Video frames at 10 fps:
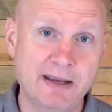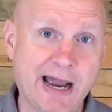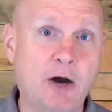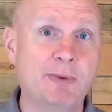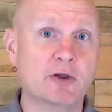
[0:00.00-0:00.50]

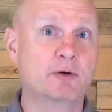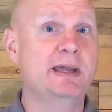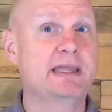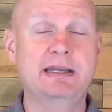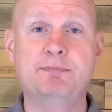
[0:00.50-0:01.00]
How am I going to
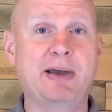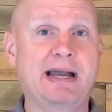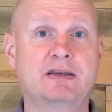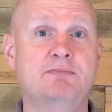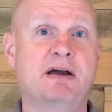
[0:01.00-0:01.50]
make an
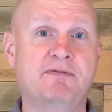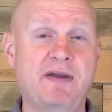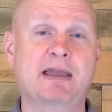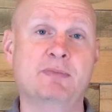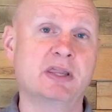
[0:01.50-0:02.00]
impact in my
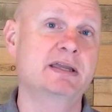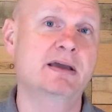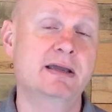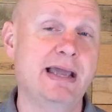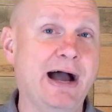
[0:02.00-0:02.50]

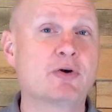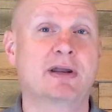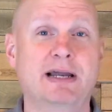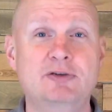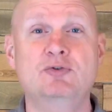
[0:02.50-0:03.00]
family? How can
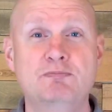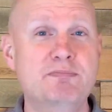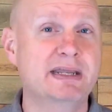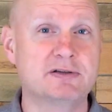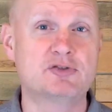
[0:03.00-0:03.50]
I do
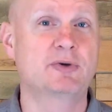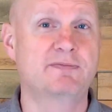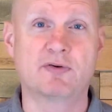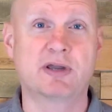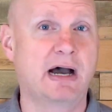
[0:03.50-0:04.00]
ministry
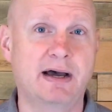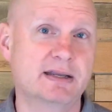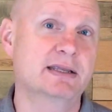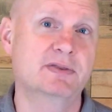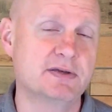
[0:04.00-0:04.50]
for God
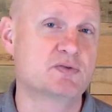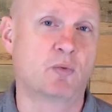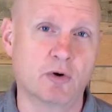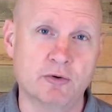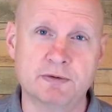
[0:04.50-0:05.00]
in this
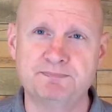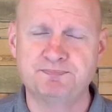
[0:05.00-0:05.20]
world?